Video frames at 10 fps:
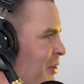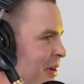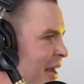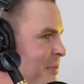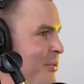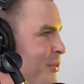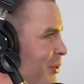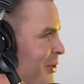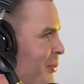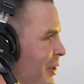Like, you got to be
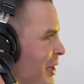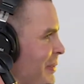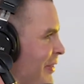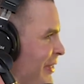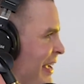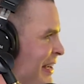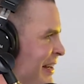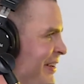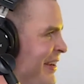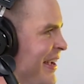really worried about that, you
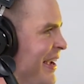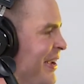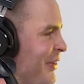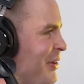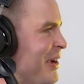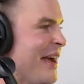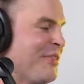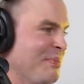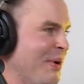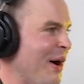know? So you got to
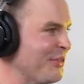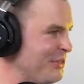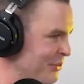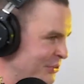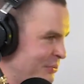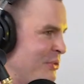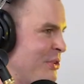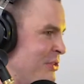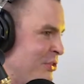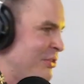have some balls to just
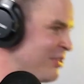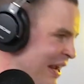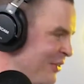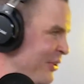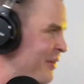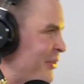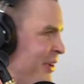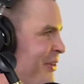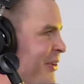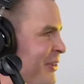change levels
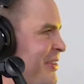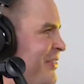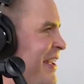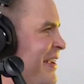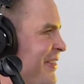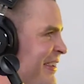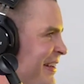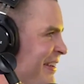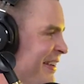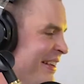on Hooker these days, you
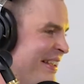know?